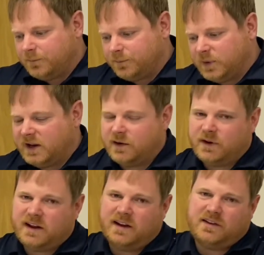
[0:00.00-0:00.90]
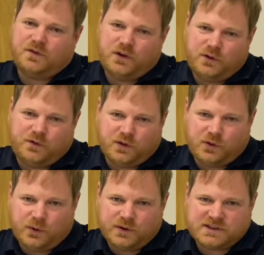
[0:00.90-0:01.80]
But anyway, it's food for
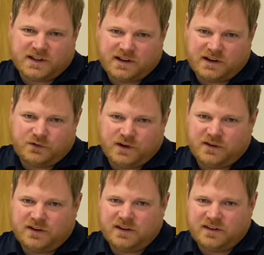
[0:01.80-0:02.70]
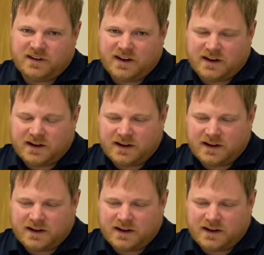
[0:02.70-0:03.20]
thought, something for you to consider.